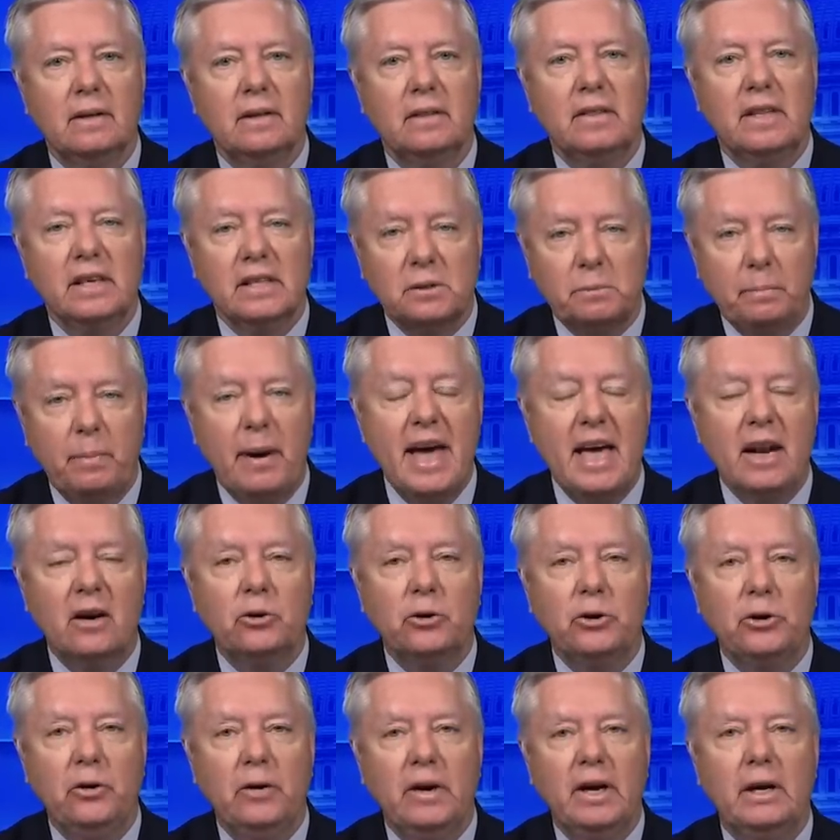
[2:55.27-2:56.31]
But you this didn't answer
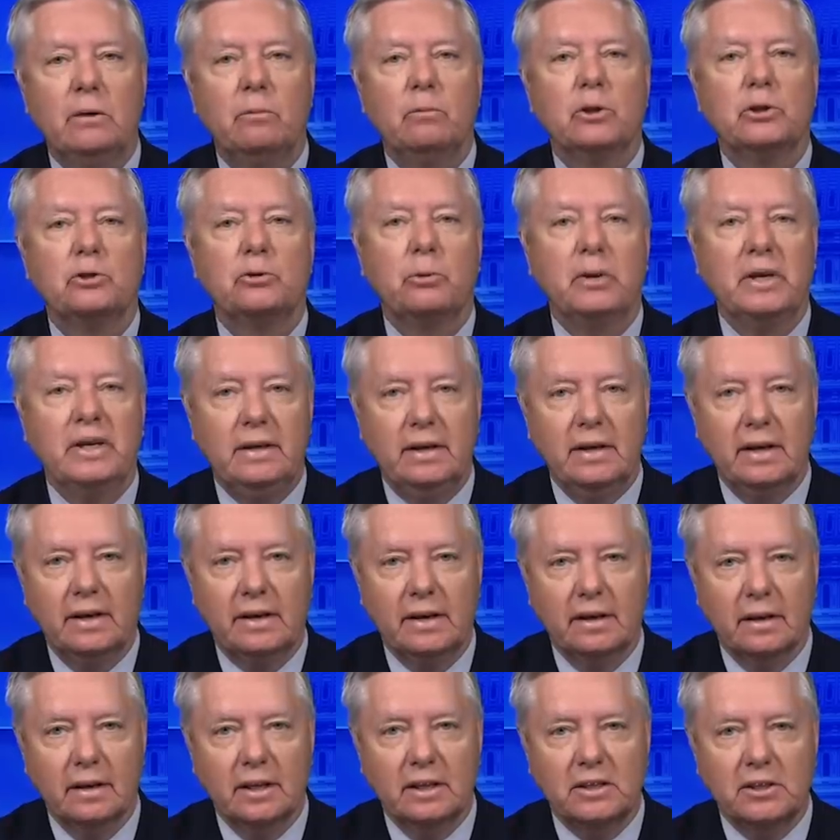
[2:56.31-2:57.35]
the question. That was
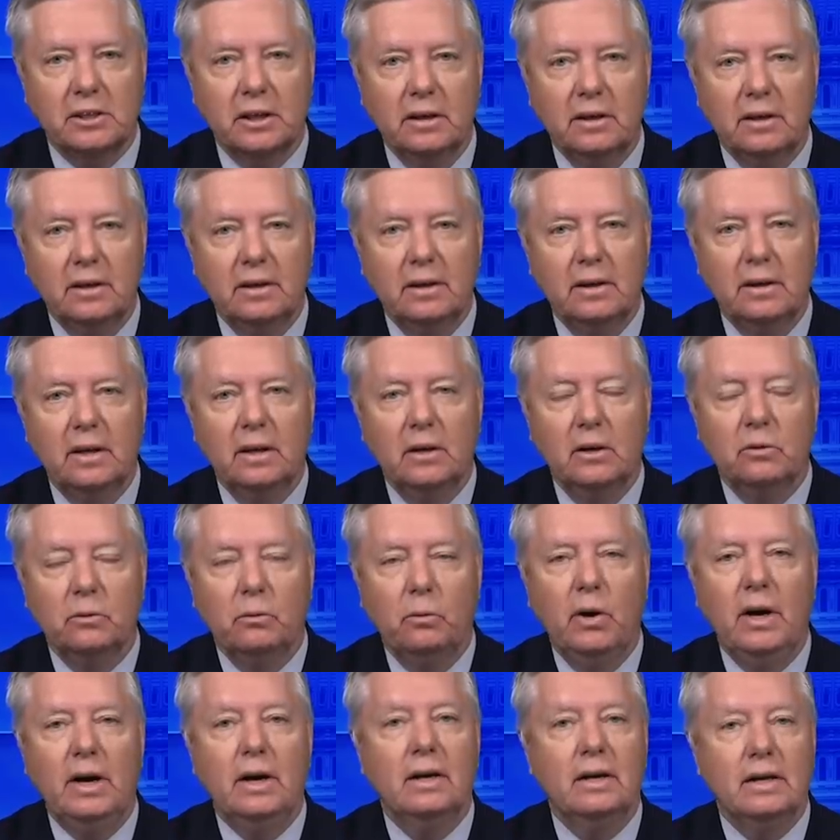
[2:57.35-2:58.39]
ridiculous.
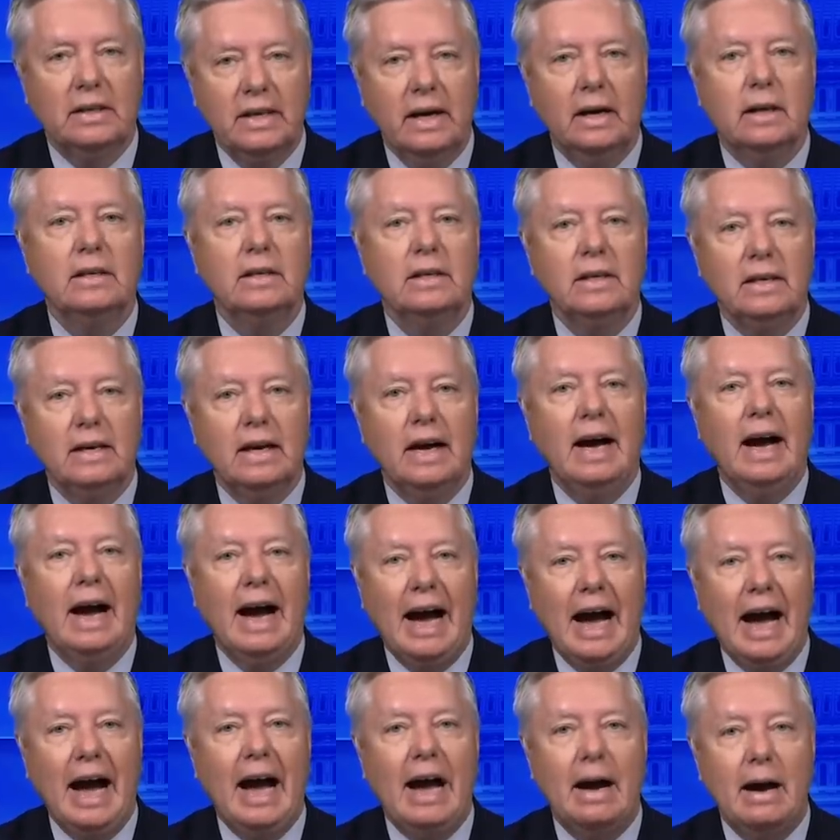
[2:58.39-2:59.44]
Well, yeah.
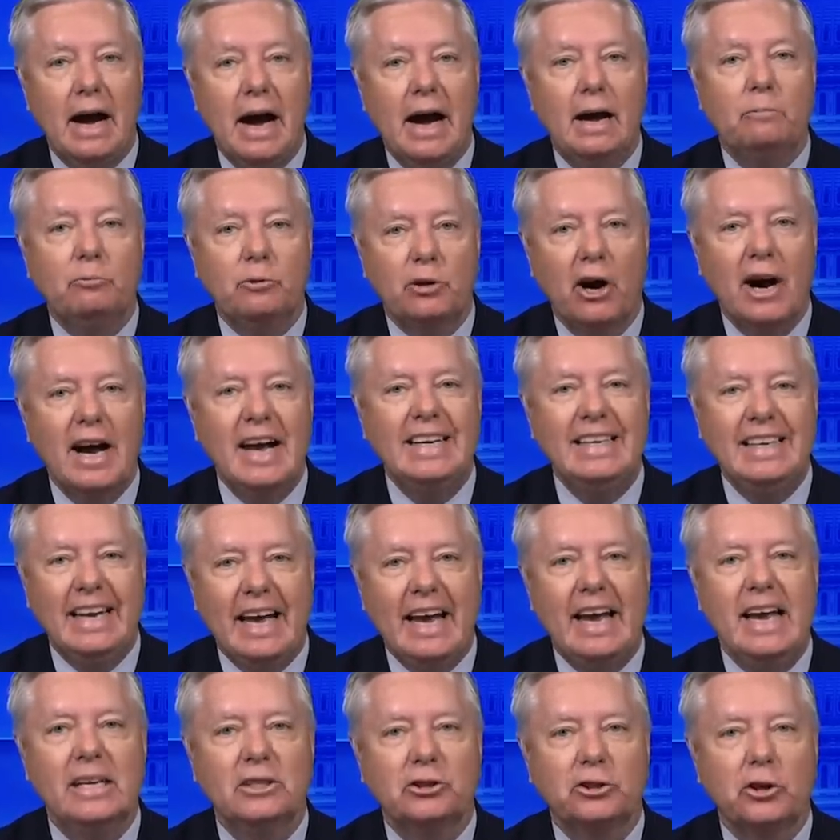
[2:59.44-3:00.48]
I, am trying
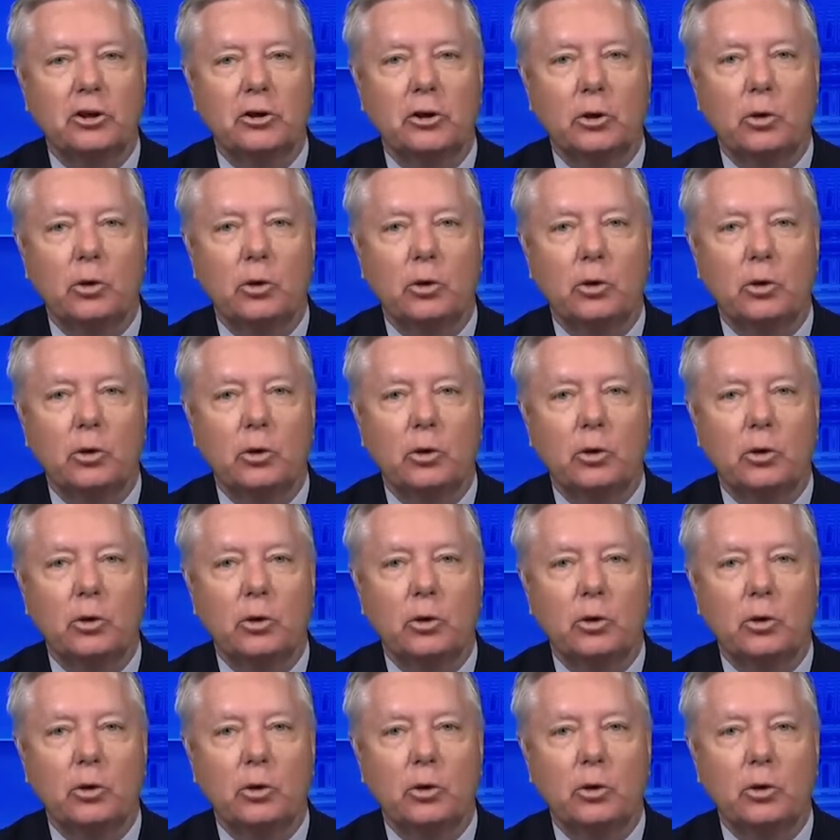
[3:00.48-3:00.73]
to answer the